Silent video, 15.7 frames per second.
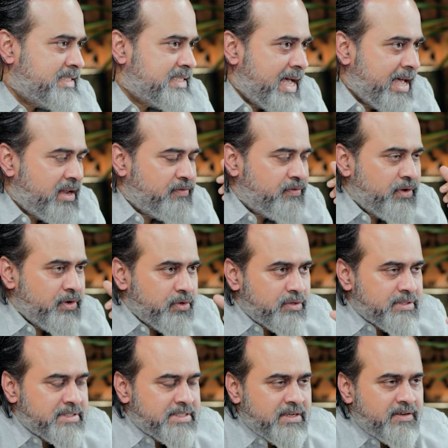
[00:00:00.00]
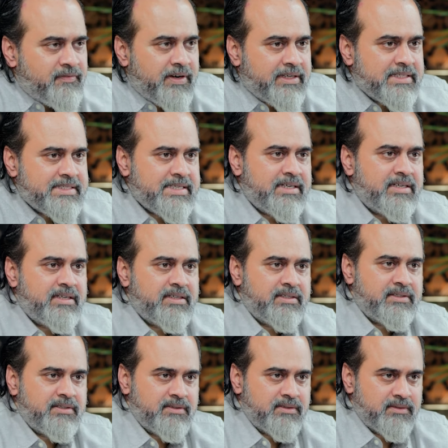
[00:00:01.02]
the desire for yourself at the
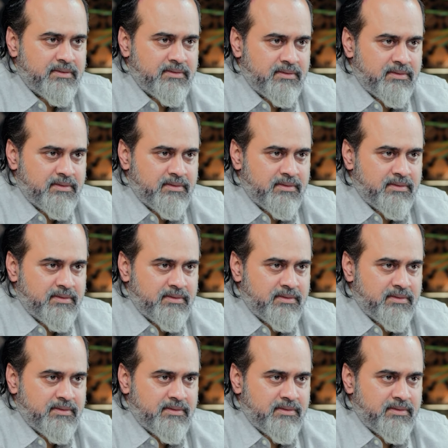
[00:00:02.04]
center,